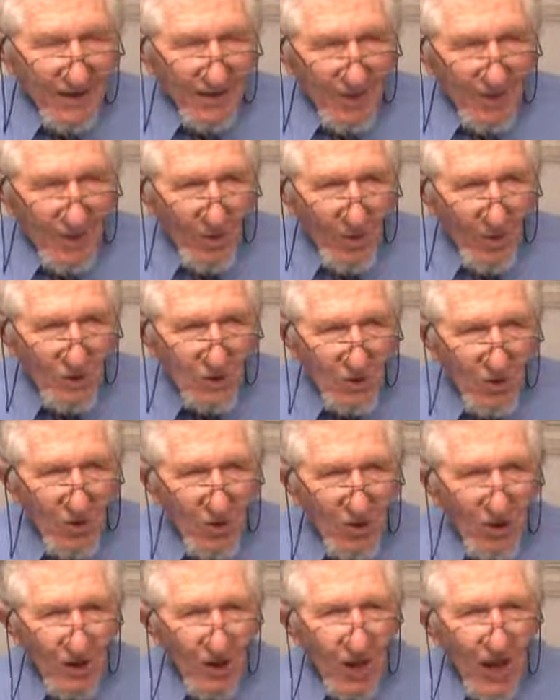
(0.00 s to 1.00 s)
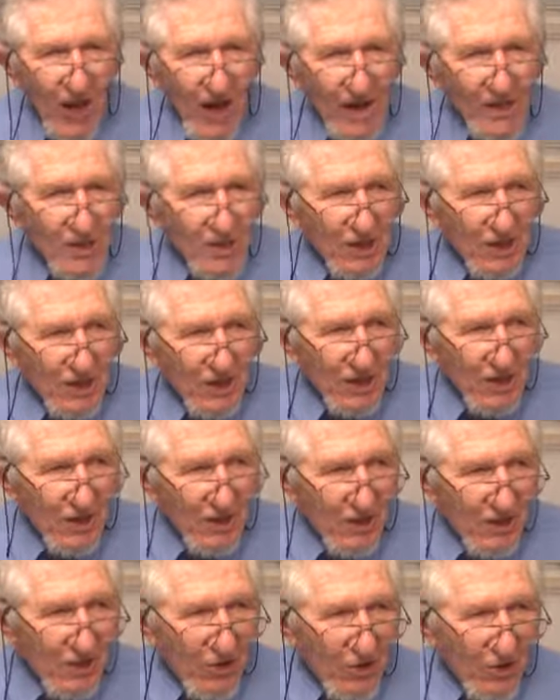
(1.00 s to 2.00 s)
what was called logic
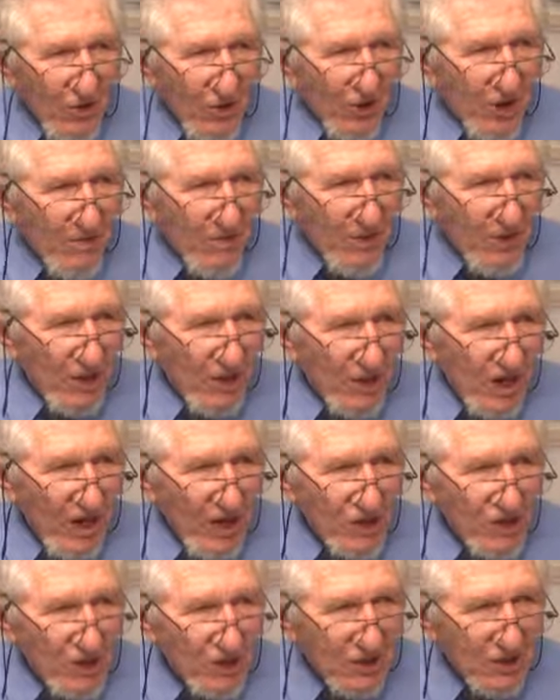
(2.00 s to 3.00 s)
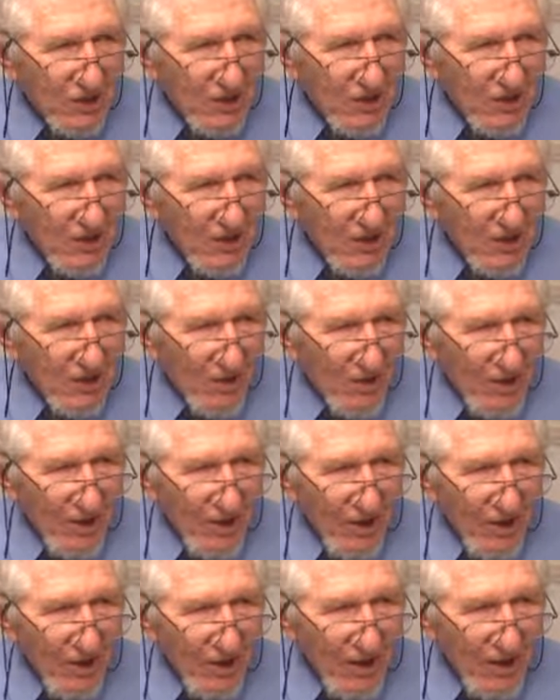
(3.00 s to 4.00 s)
or communication
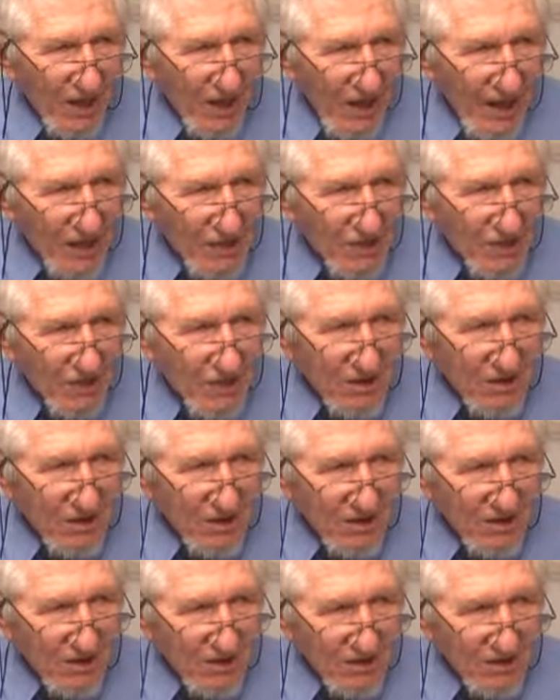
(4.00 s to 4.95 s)
in ancient